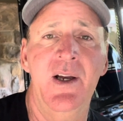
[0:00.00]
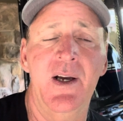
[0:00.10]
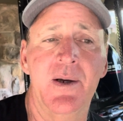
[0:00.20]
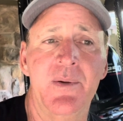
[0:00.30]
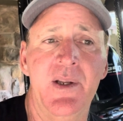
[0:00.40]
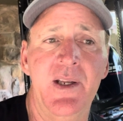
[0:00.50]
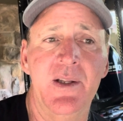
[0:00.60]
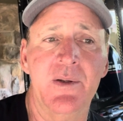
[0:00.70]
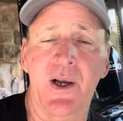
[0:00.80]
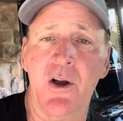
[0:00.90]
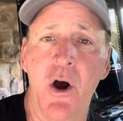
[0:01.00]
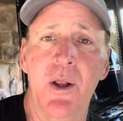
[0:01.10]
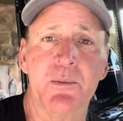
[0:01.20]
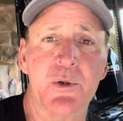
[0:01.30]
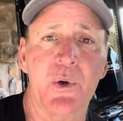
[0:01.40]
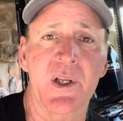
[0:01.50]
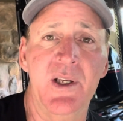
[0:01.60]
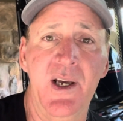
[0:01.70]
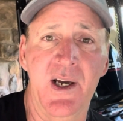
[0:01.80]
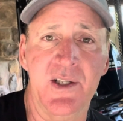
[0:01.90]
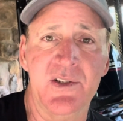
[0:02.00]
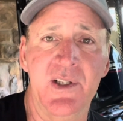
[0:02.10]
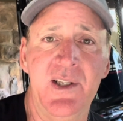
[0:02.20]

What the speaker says: I call them sort of guts.